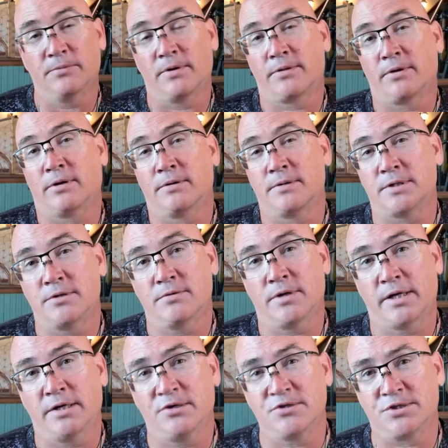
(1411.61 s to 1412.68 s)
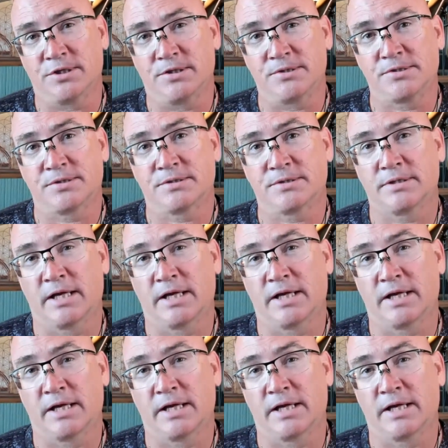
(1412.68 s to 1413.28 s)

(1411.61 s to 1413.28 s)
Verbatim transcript: with all the newer energies